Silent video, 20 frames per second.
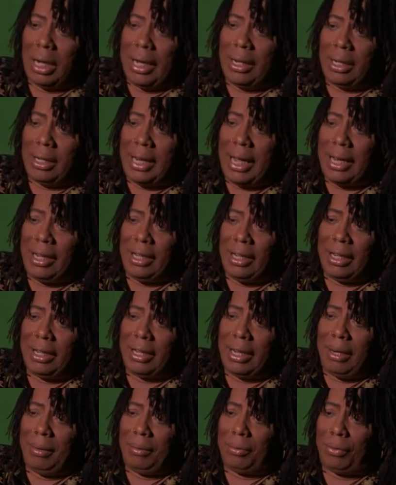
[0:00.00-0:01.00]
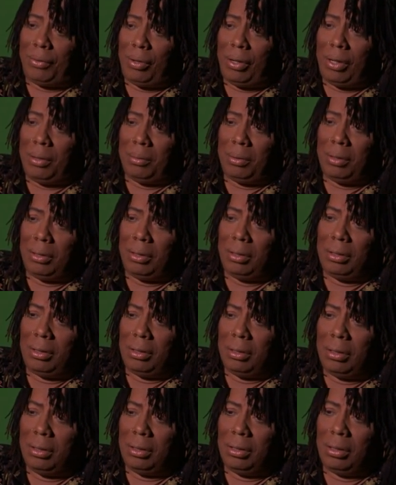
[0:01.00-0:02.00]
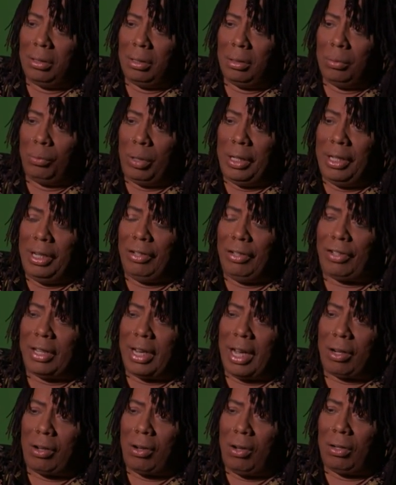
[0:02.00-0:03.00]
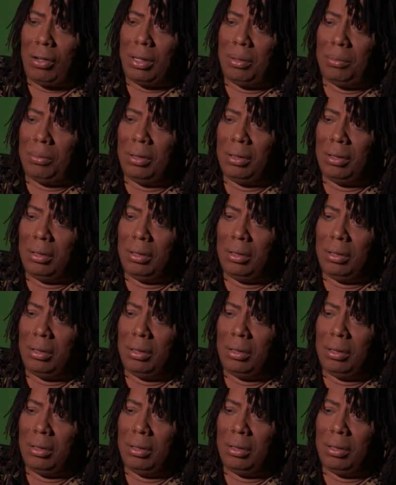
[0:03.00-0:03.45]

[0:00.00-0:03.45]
I had a lot of nicknames for him. What did he say I called him?